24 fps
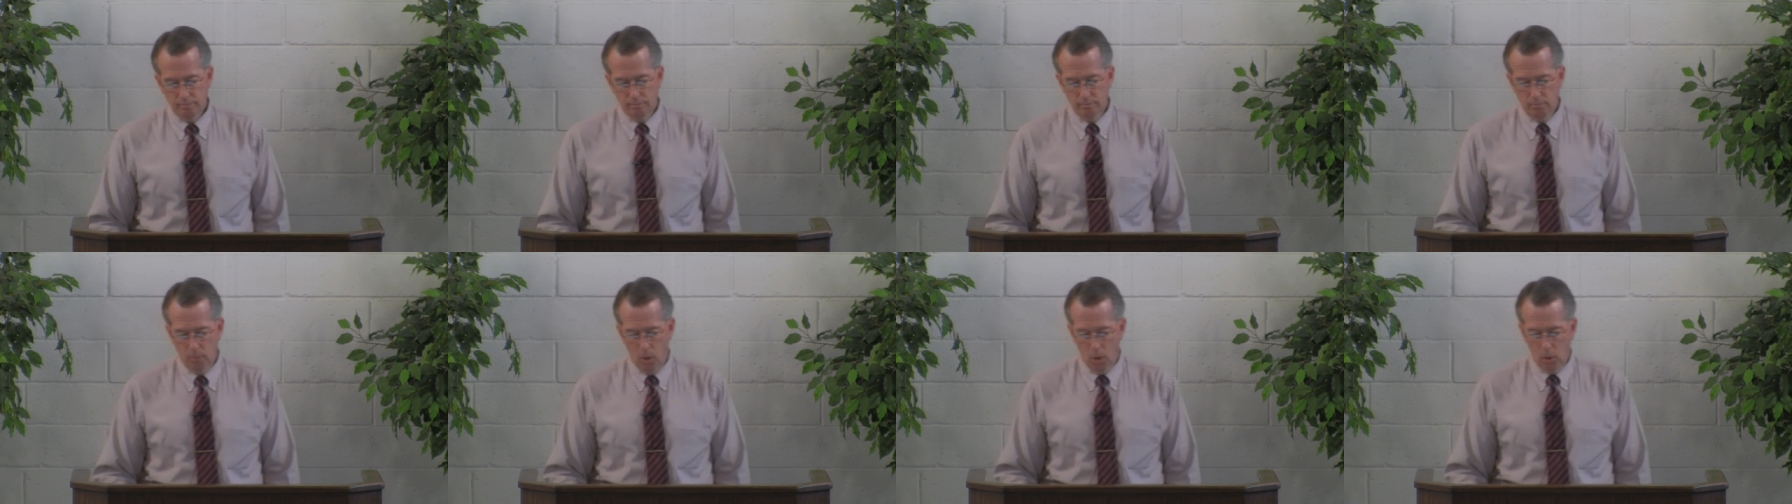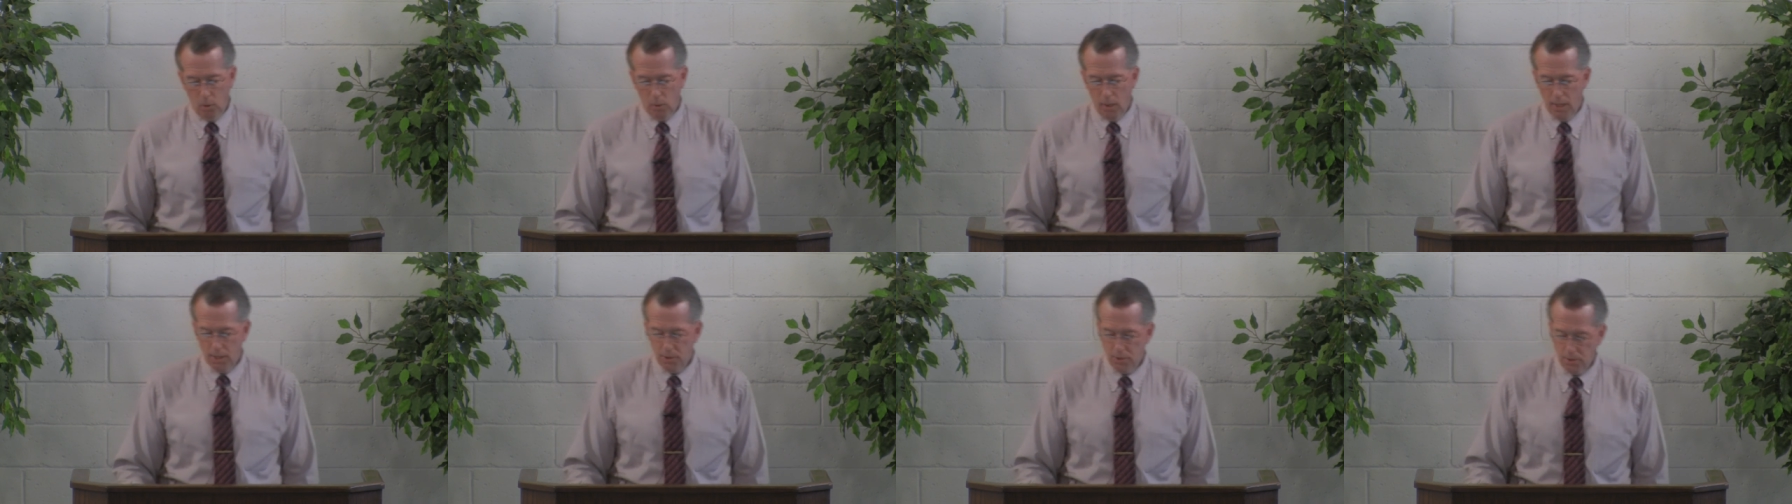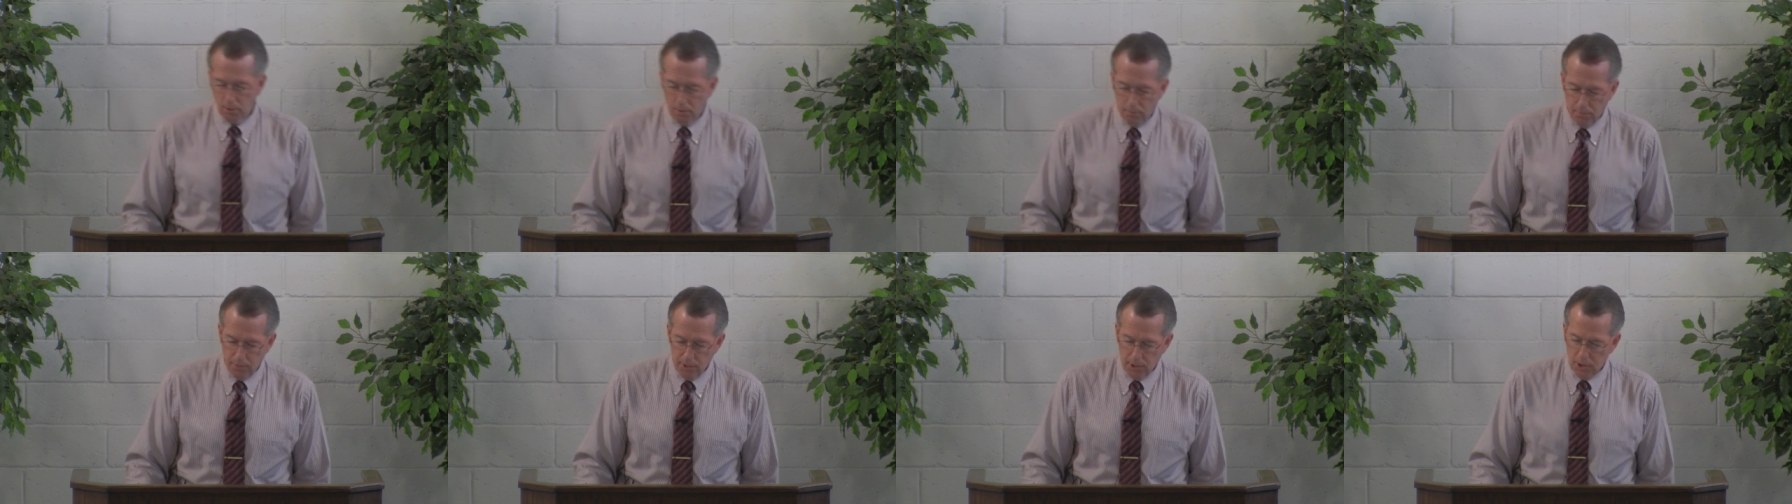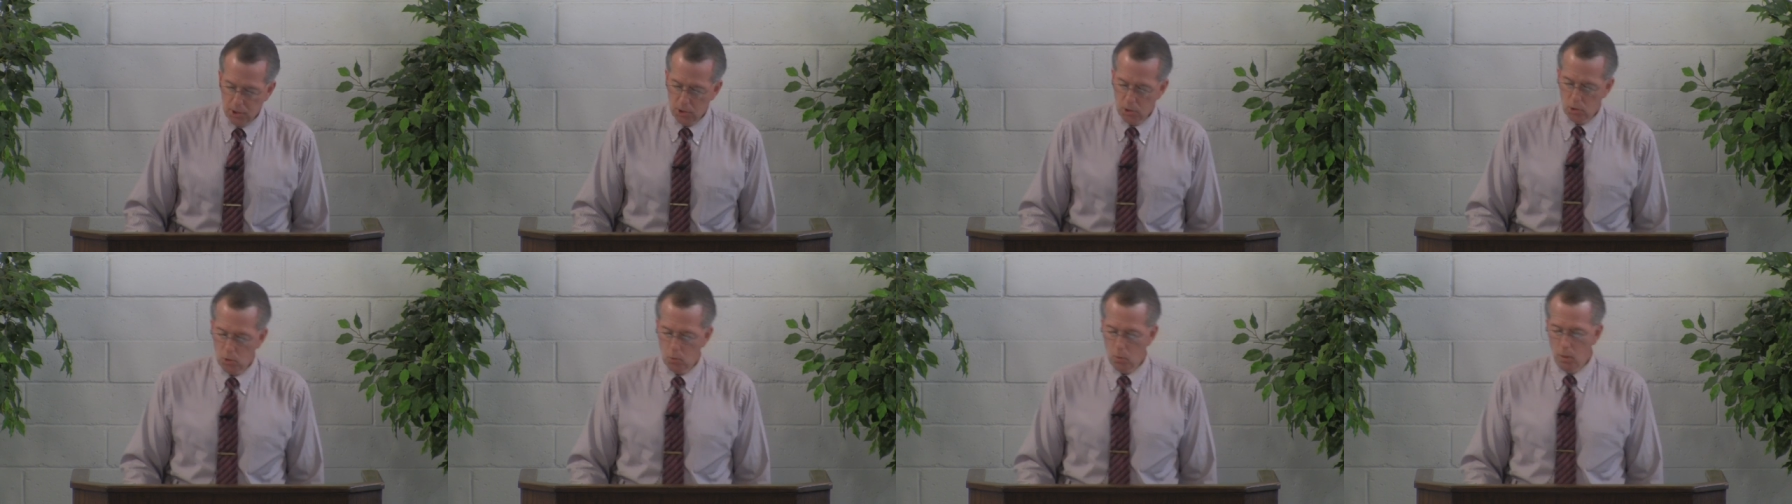Paul writes in
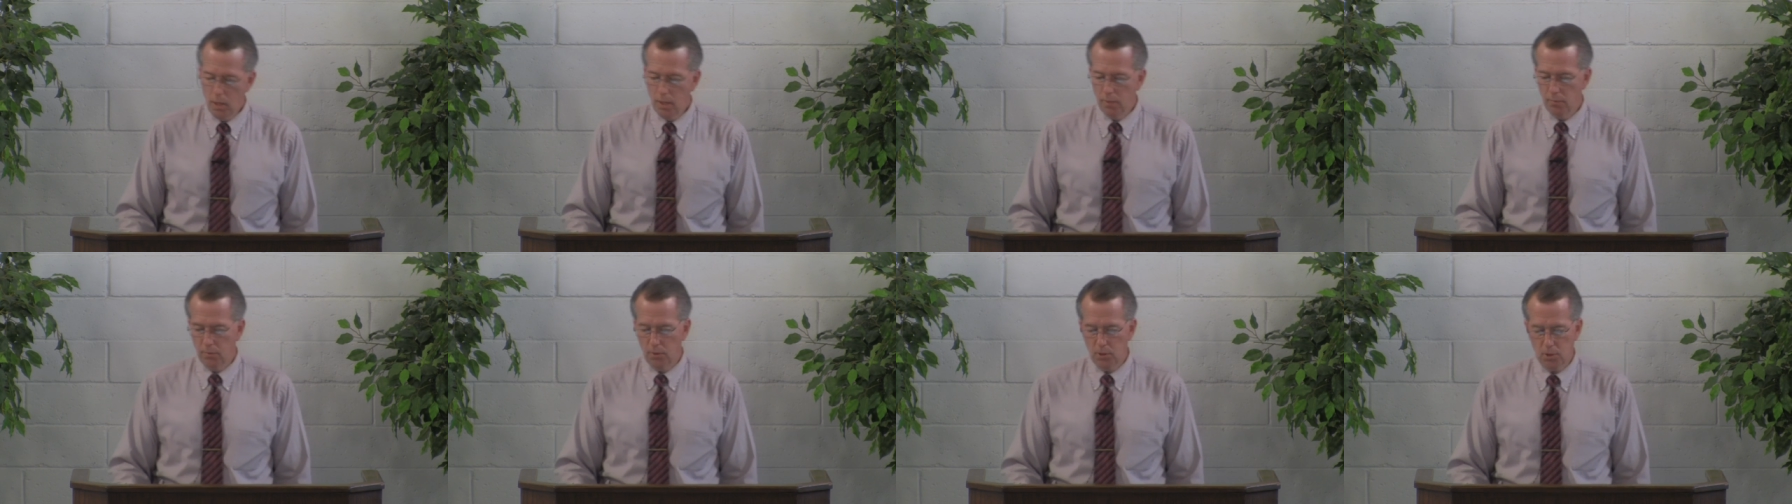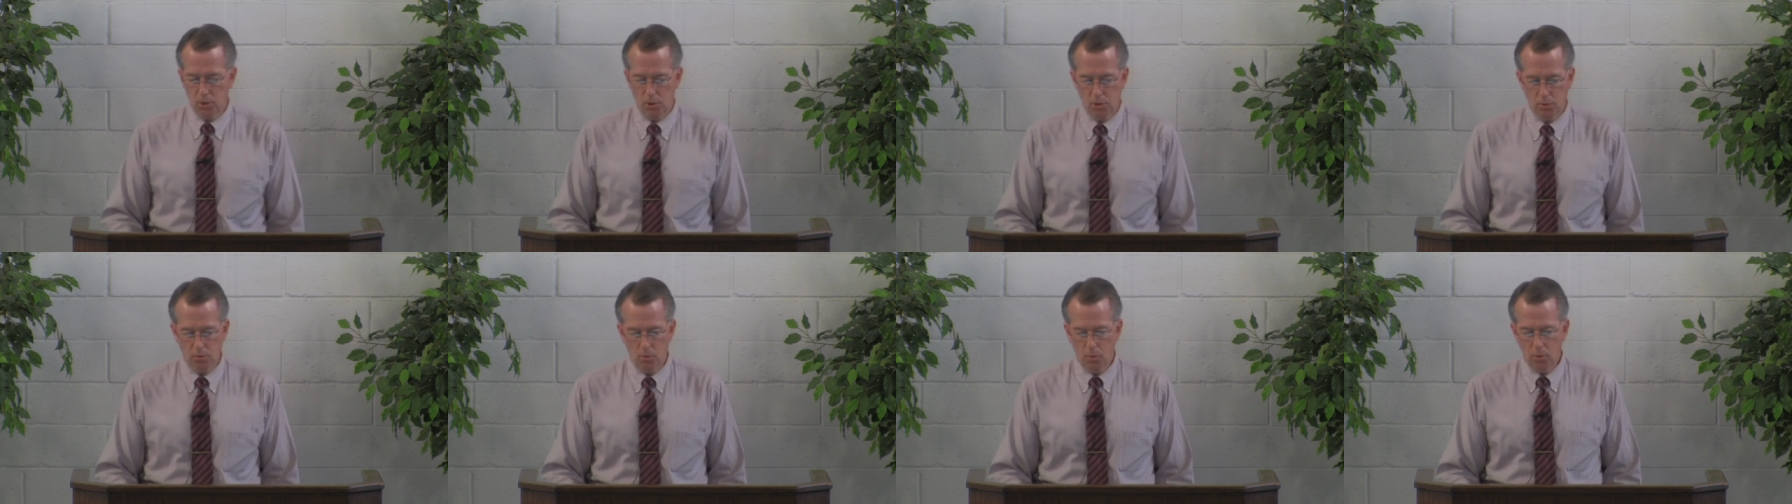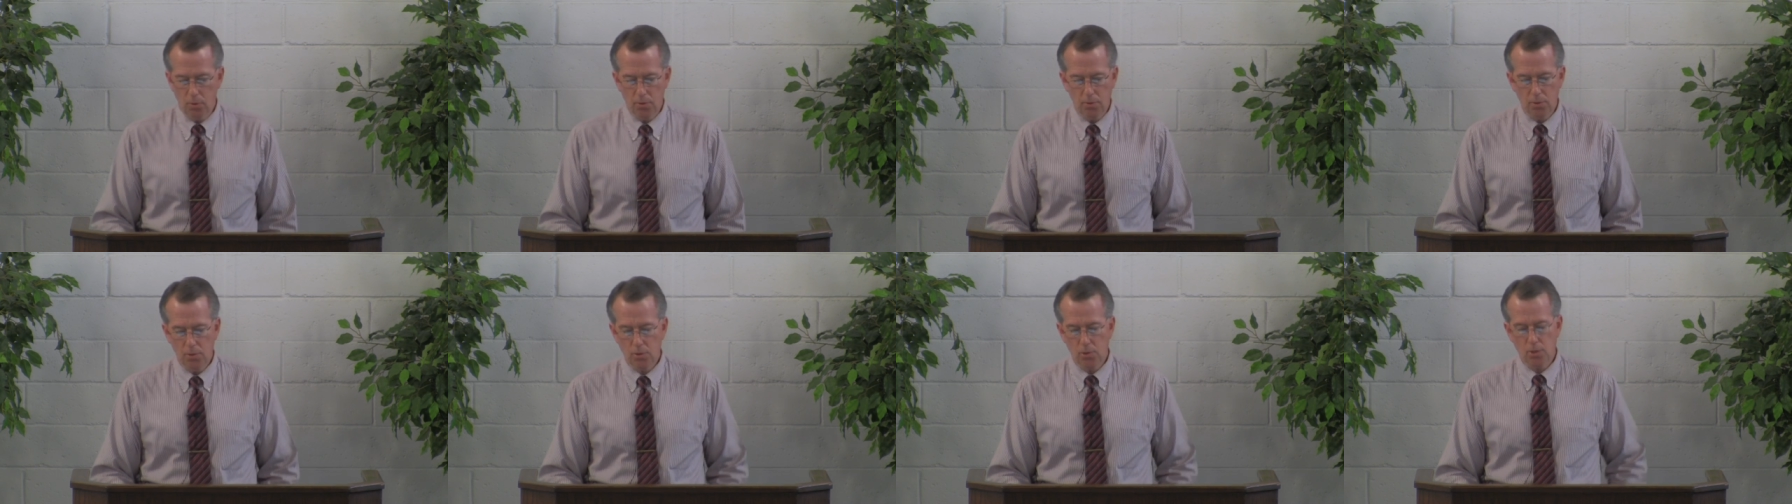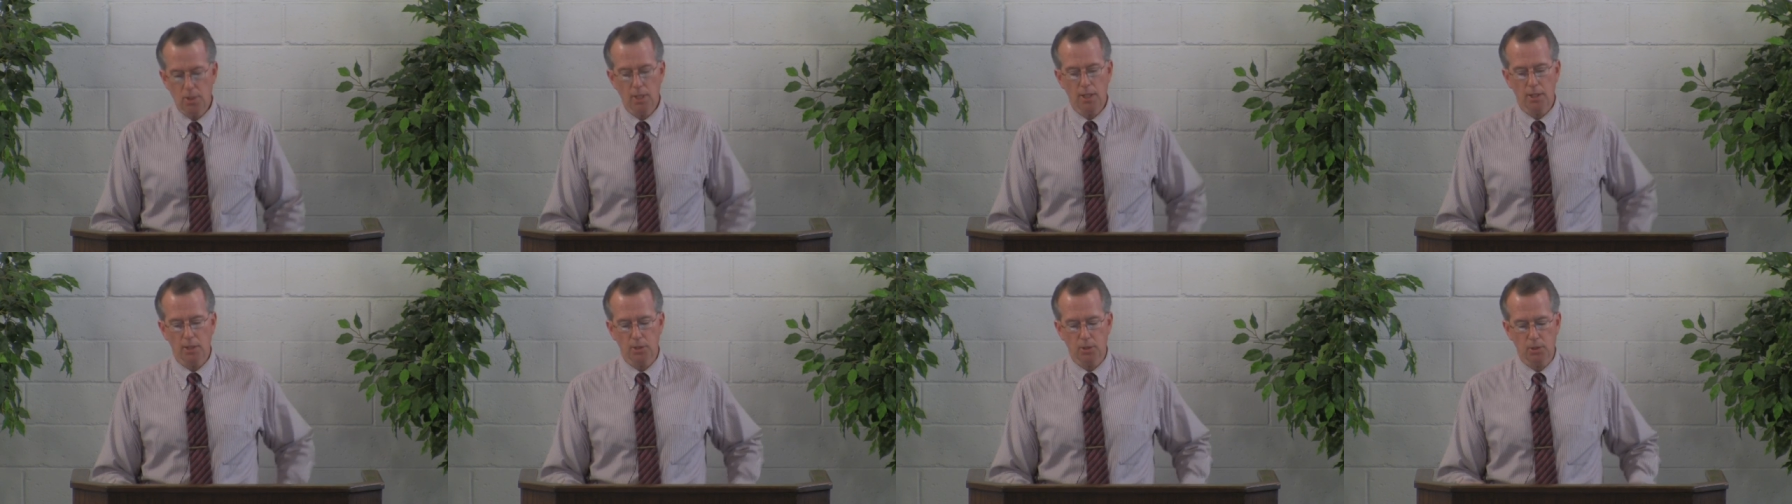Ephesians 1, verses 4 through
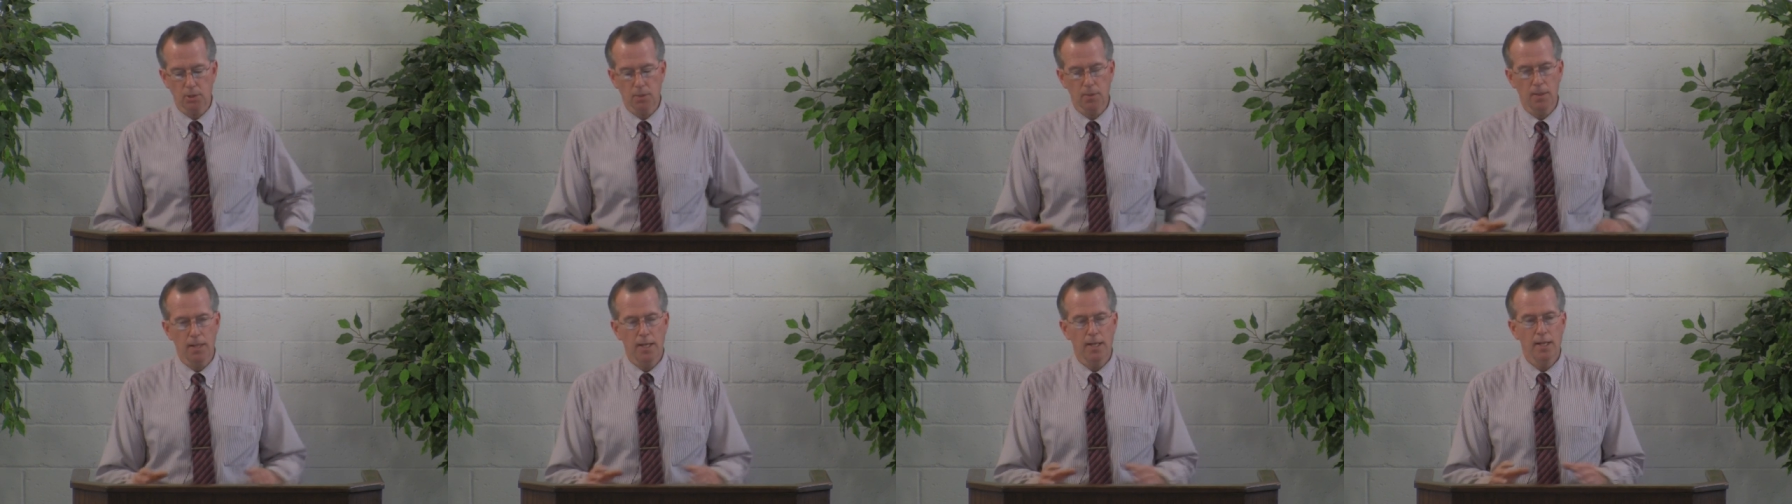6,